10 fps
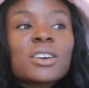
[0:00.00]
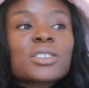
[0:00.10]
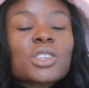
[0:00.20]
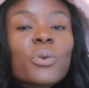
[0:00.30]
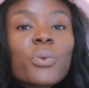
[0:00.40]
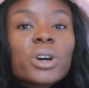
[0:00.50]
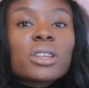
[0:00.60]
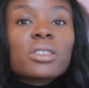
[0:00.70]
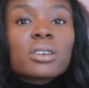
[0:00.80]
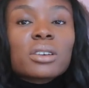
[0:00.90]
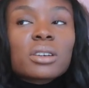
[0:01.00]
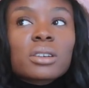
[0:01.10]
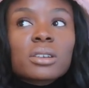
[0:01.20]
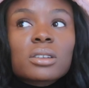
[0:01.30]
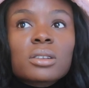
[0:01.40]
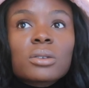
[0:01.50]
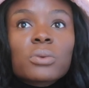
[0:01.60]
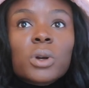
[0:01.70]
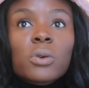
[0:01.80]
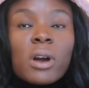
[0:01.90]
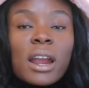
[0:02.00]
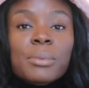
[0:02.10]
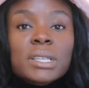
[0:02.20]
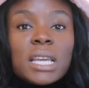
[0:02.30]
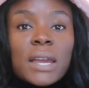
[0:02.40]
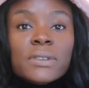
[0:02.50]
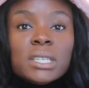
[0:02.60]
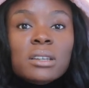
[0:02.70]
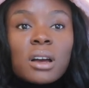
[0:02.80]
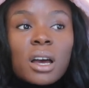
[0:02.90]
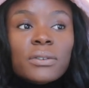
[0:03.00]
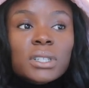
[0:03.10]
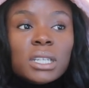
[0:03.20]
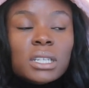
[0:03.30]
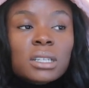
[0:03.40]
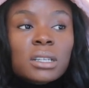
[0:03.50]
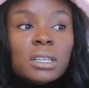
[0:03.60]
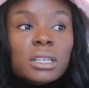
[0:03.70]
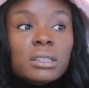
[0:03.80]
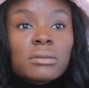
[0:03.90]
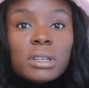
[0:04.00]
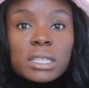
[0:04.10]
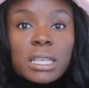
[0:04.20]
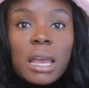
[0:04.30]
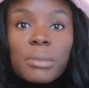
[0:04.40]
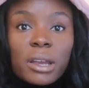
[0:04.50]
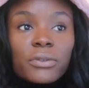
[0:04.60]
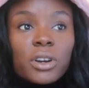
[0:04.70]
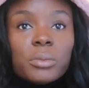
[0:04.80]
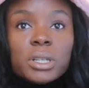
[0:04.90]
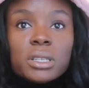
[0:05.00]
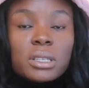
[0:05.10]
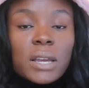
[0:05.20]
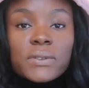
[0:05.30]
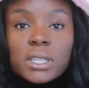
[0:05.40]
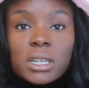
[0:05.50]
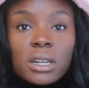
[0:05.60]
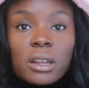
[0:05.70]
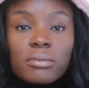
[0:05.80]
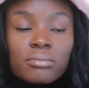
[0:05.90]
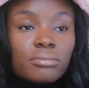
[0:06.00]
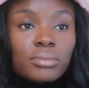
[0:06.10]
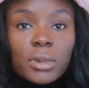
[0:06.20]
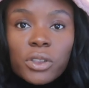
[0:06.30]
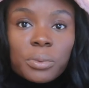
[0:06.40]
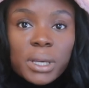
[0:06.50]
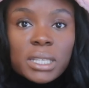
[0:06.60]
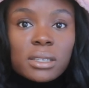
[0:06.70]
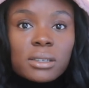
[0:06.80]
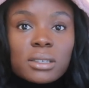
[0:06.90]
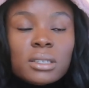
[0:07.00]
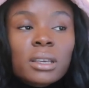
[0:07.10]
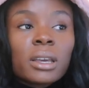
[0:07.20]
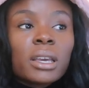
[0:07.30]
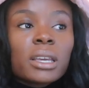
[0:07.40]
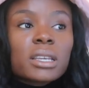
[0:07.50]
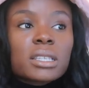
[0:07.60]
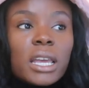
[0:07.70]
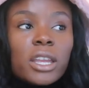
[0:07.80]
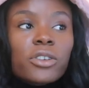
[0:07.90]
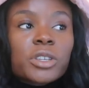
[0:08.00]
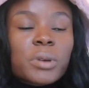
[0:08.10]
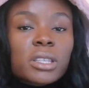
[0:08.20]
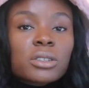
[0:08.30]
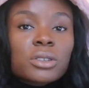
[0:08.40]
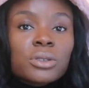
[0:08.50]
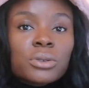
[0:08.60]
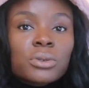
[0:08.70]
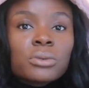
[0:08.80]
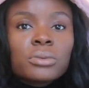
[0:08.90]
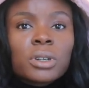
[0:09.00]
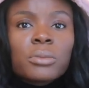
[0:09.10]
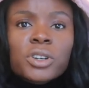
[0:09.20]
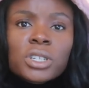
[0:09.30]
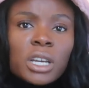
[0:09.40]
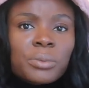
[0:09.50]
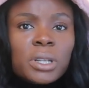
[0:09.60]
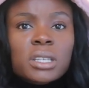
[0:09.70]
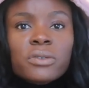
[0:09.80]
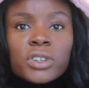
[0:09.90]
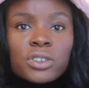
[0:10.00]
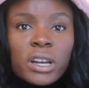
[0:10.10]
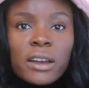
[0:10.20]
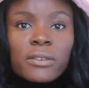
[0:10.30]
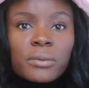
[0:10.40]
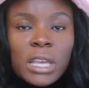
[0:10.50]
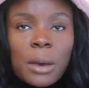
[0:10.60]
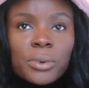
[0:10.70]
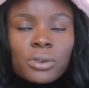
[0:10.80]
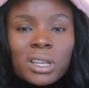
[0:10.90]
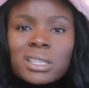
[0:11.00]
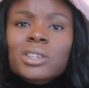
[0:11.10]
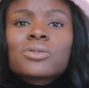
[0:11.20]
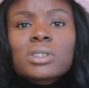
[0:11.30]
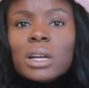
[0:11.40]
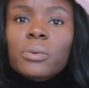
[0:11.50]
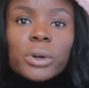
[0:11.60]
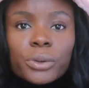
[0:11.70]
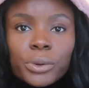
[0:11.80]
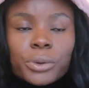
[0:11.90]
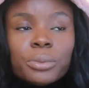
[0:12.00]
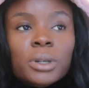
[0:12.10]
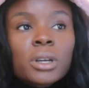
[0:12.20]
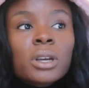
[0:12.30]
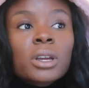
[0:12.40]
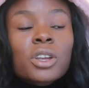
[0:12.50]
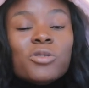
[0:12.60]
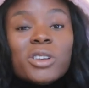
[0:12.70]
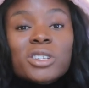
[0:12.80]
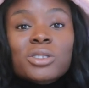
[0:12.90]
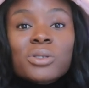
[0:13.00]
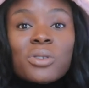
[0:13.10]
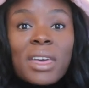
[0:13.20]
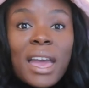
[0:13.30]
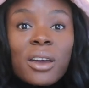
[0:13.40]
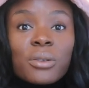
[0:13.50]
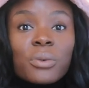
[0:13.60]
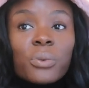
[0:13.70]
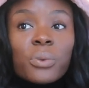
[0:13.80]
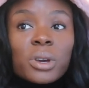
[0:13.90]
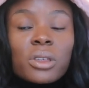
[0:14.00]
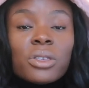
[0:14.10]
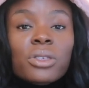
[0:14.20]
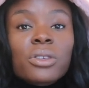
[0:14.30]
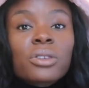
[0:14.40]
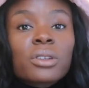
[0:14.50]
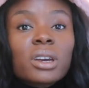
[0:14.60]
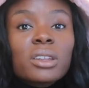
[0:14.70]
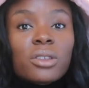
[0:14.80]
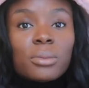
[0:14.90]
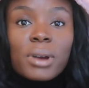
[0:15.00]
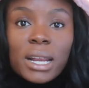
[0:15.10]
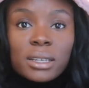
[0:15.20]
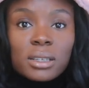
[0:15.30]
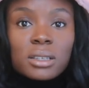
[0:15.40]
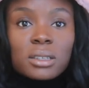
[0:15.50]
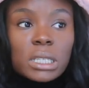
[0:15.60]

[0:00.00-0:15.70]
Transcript: So one of the requirements I've seen often, it's at my firm, I've seen it at other places, is that you're expected to do emerging companies and venture capital. That's like usually like one group. You're expected to do that with another practice.